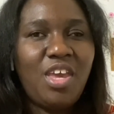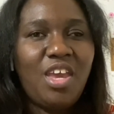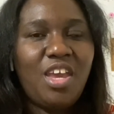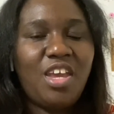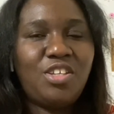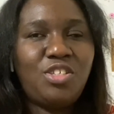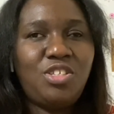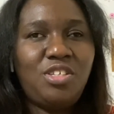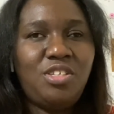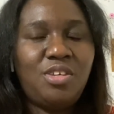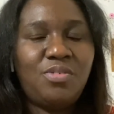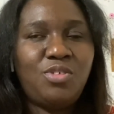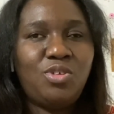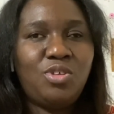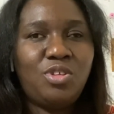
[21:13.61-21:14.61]
and she
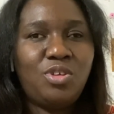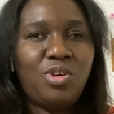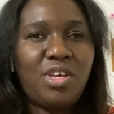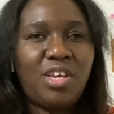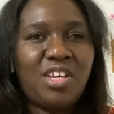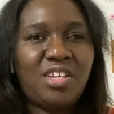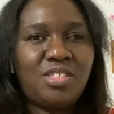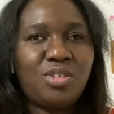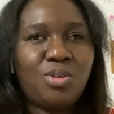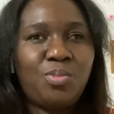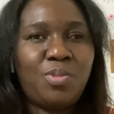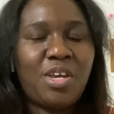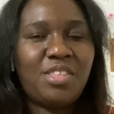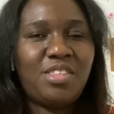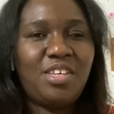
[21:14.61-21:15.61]
gives you a little excerpt
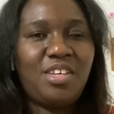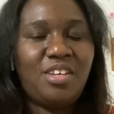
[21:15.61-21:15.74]
at the